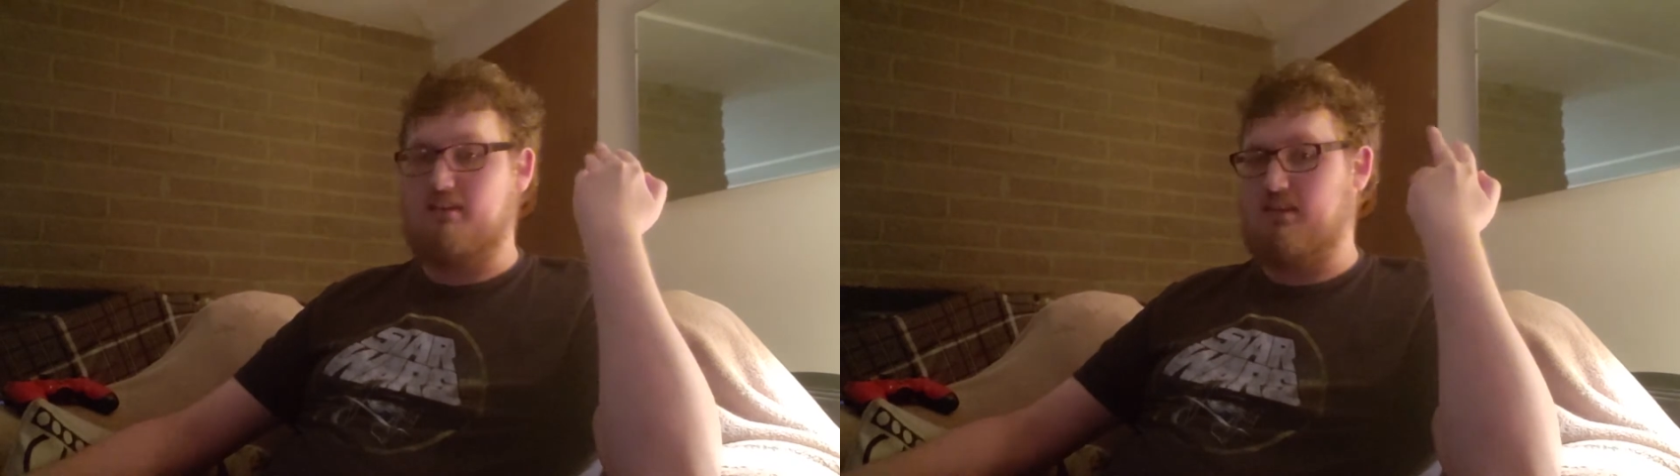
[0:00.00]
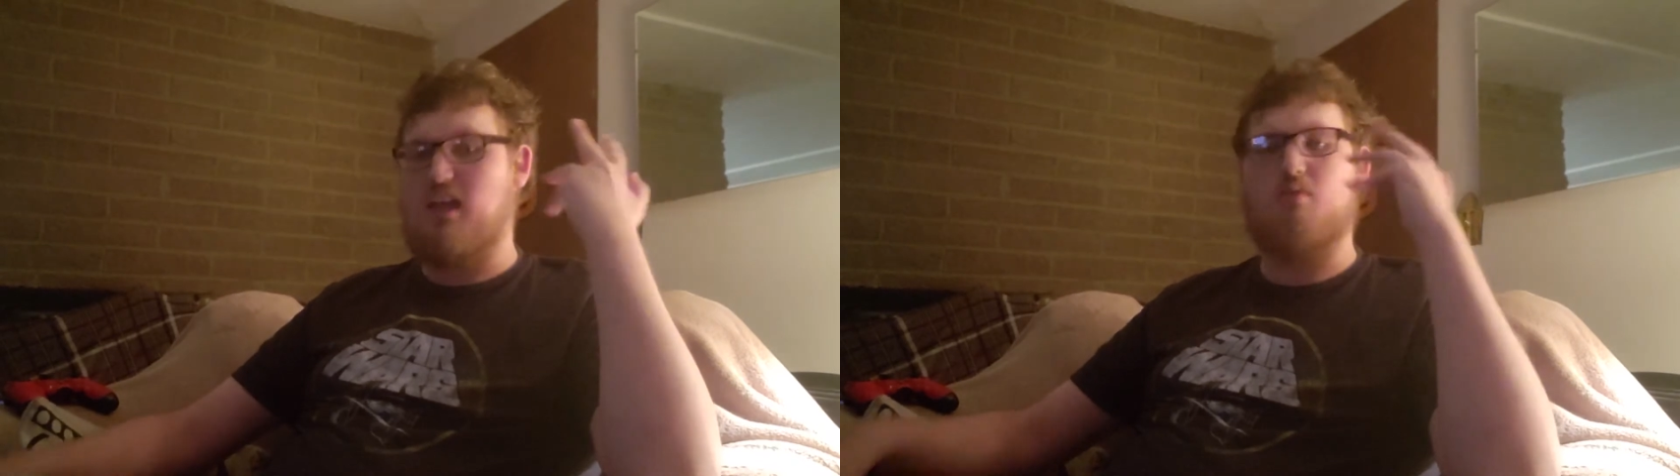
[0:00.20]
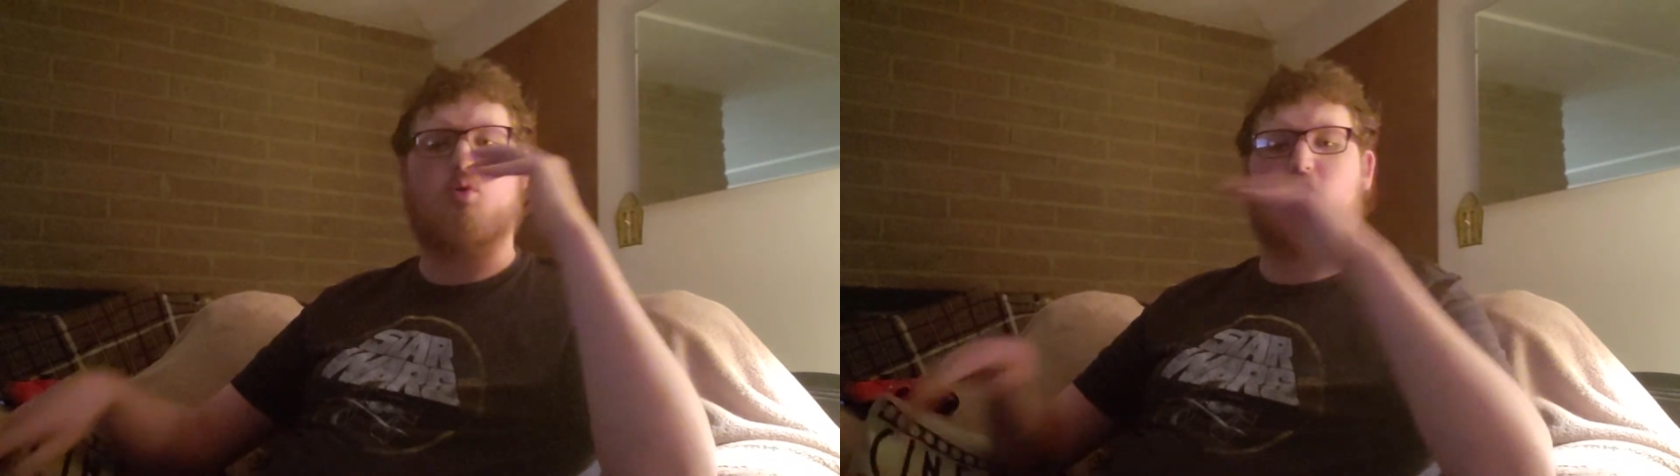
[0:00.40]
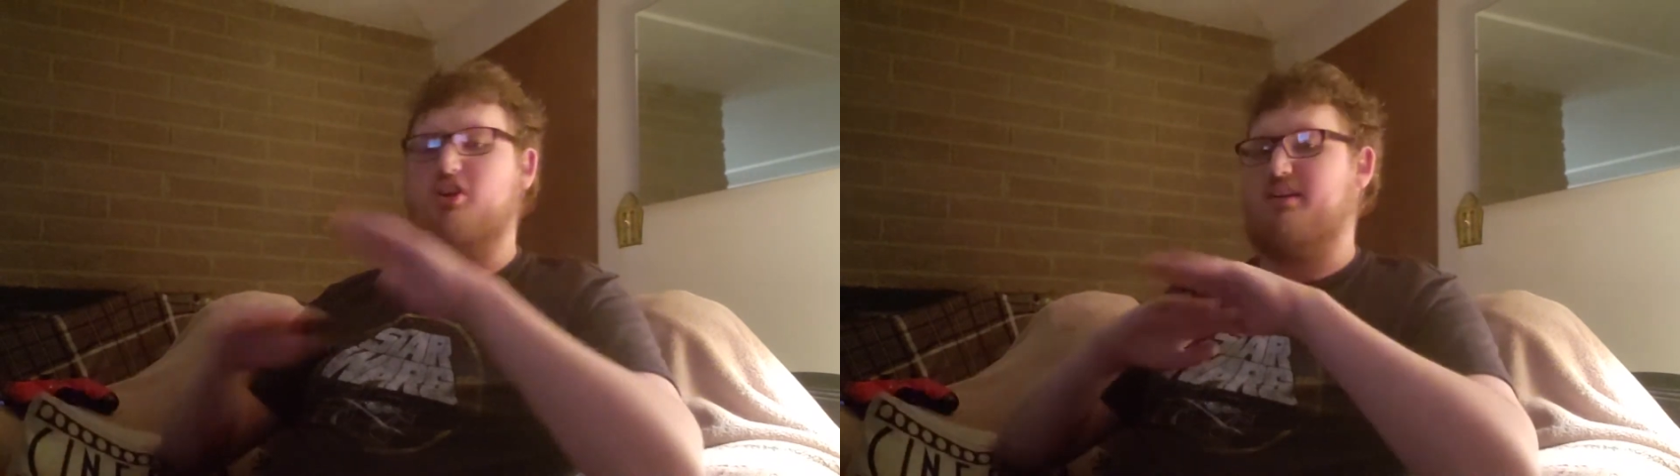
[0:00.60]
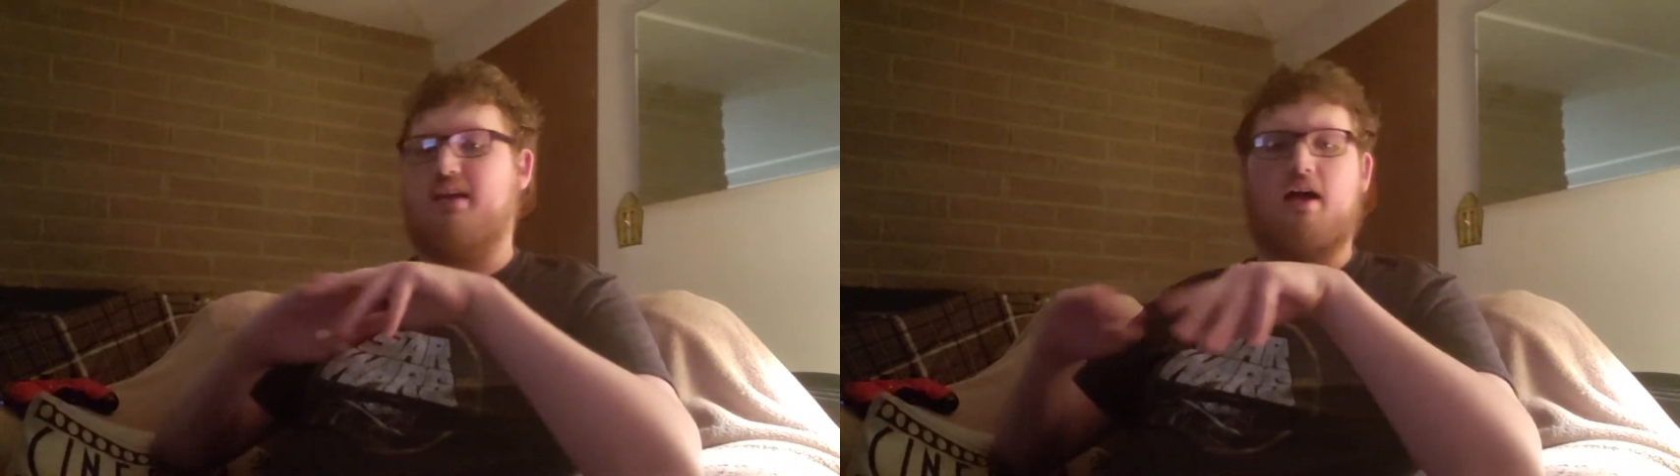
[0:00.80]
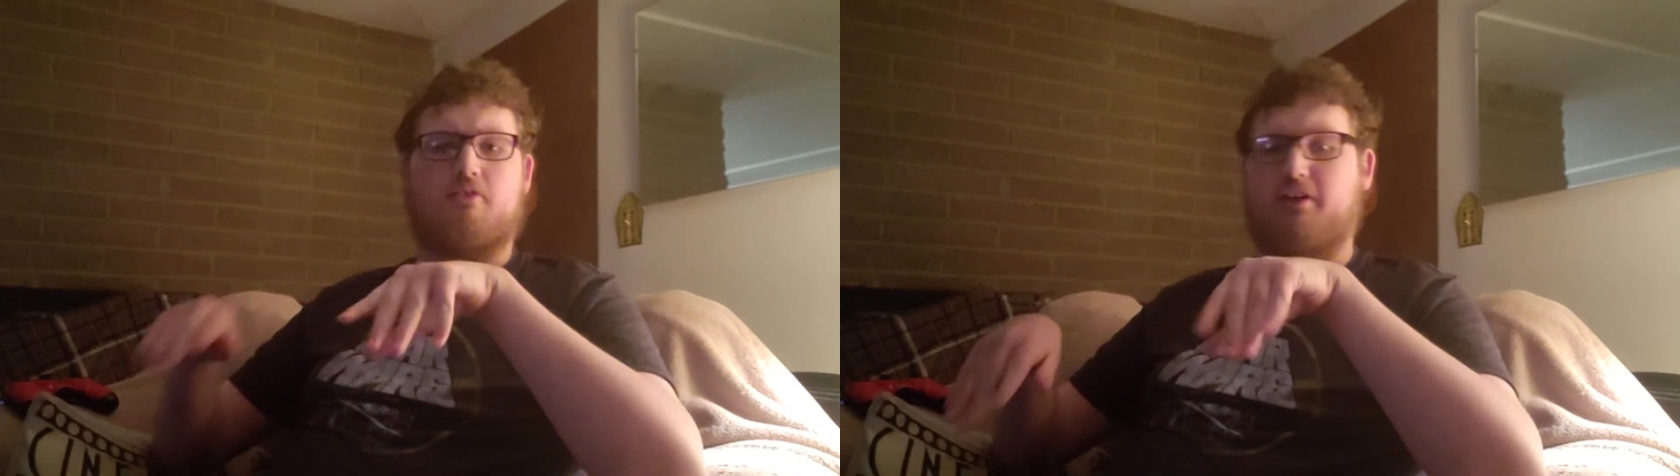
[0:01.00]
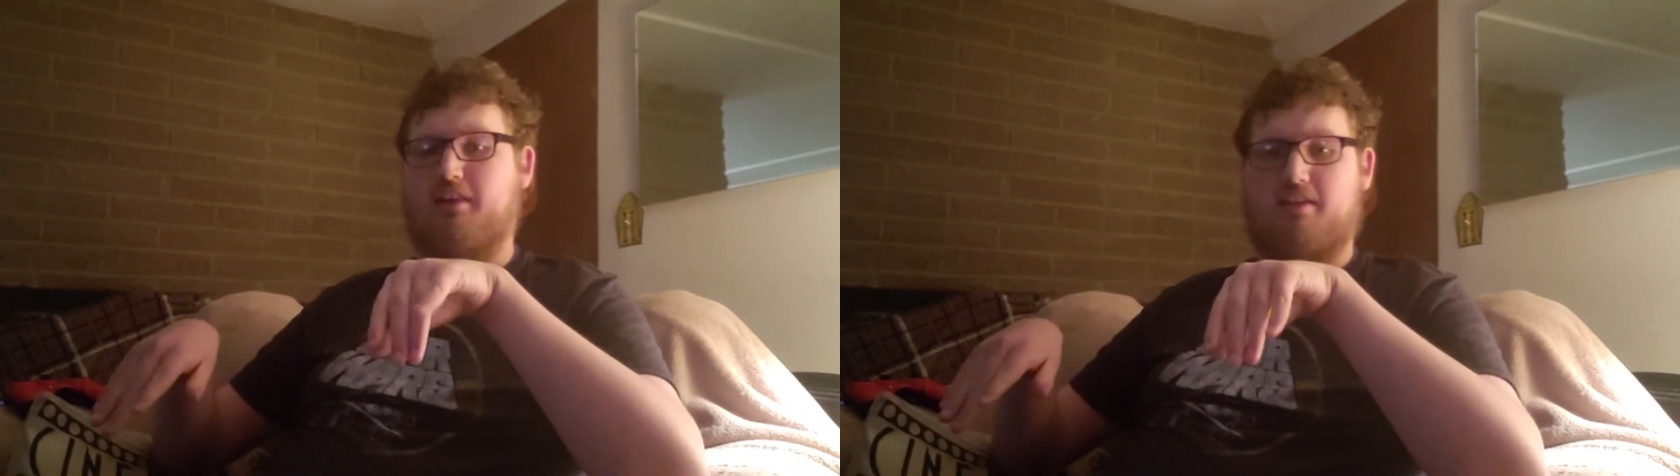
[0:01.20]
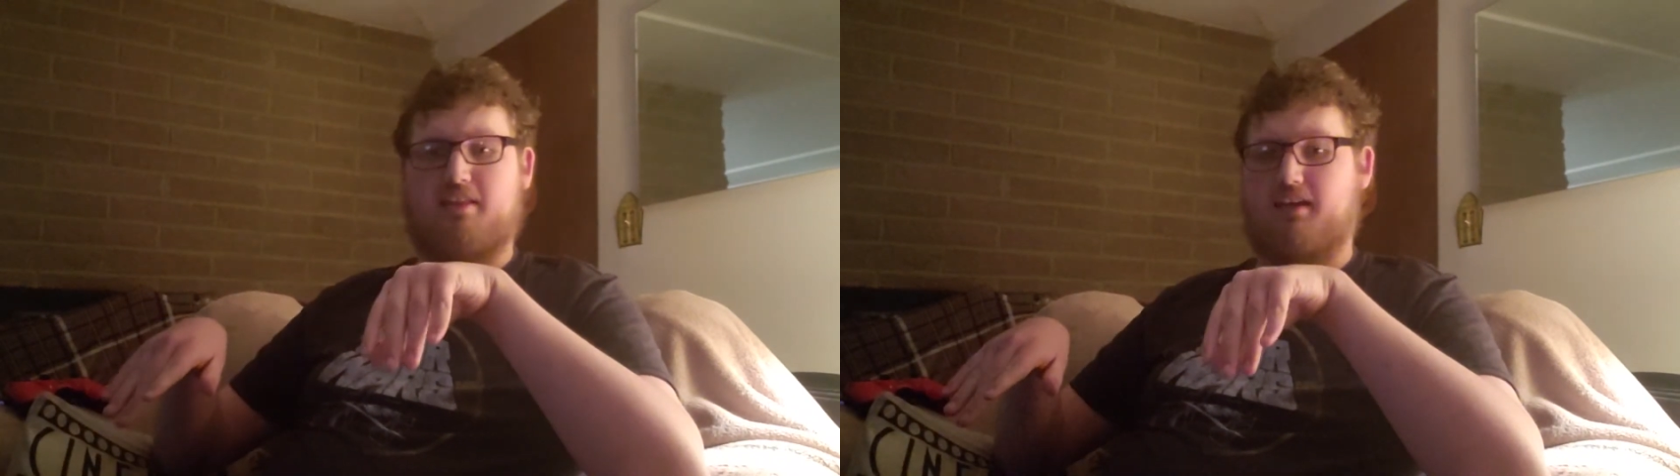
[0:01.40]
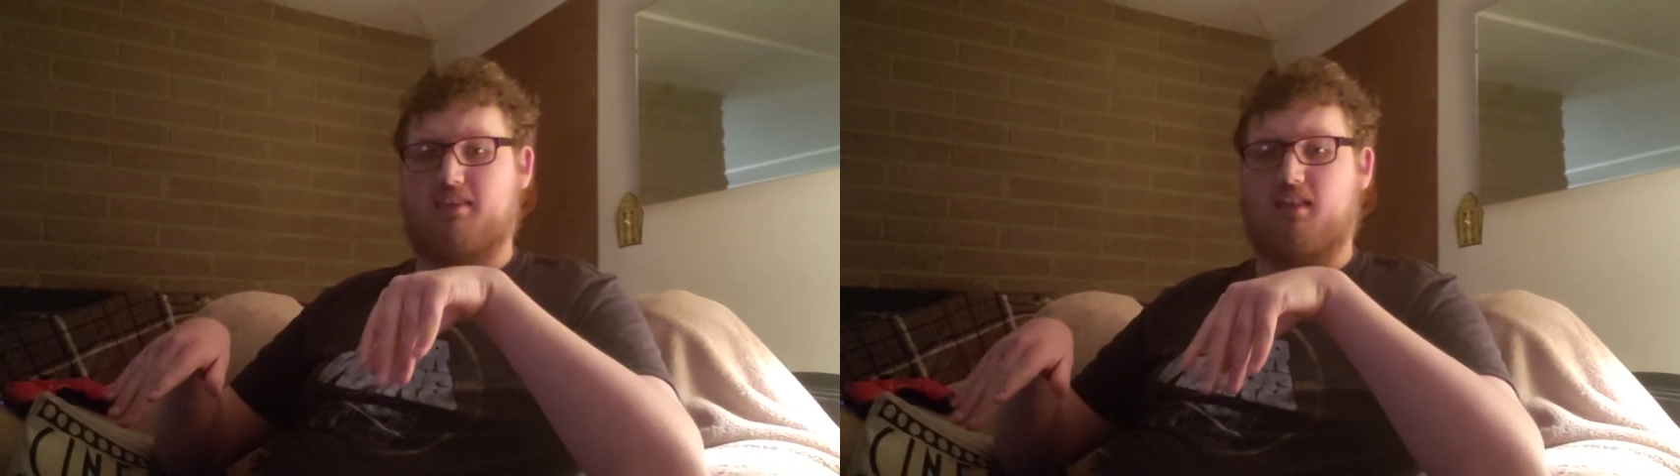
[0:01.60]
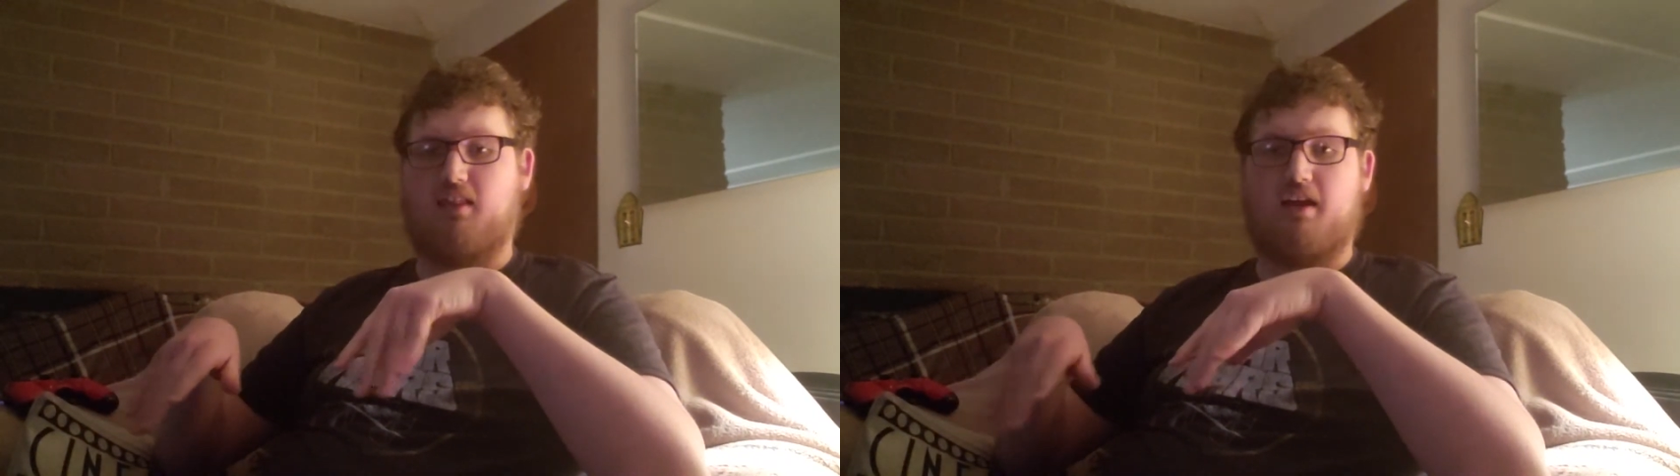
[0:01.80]
they were not realistic in
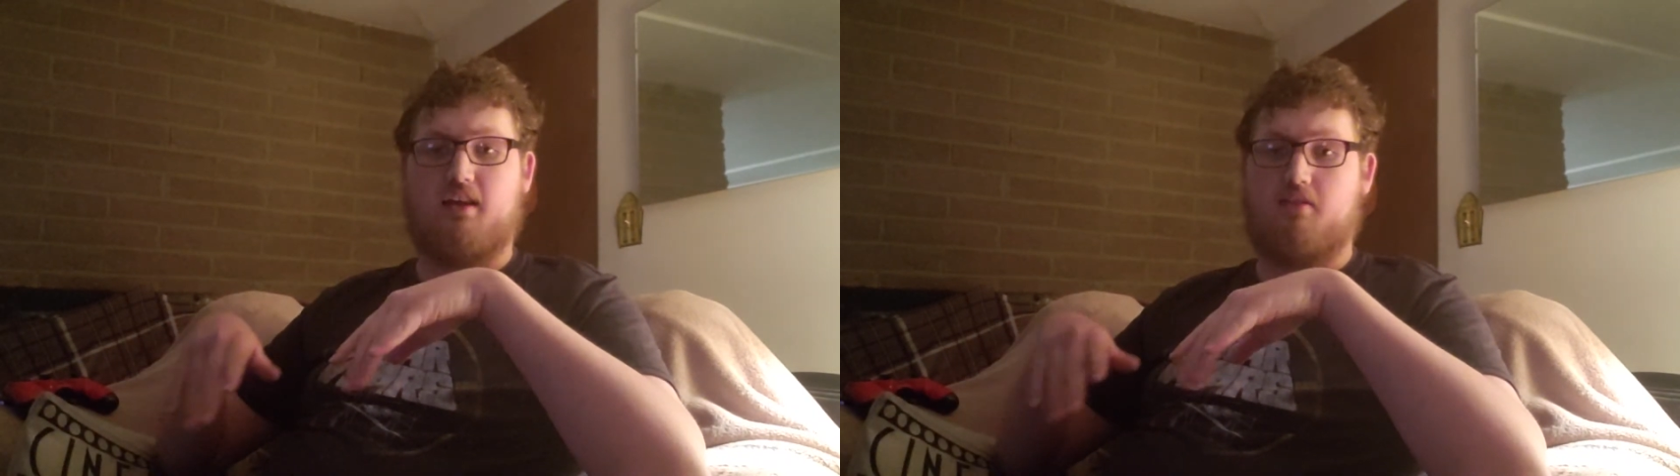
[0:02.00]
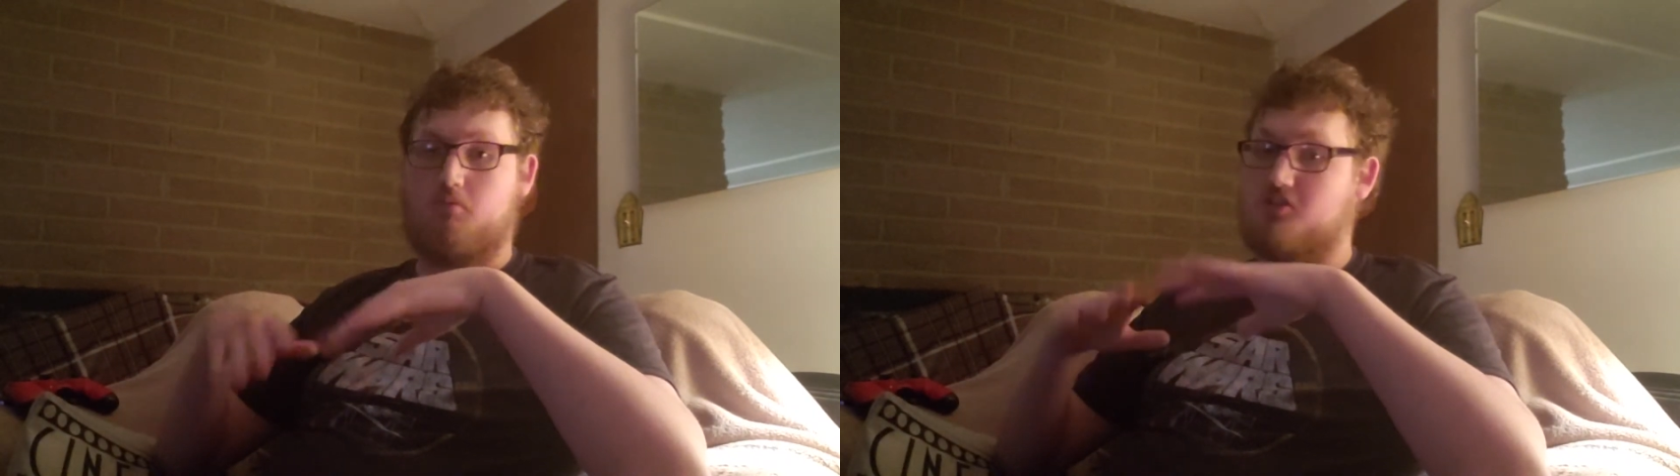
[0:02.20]
the slightest,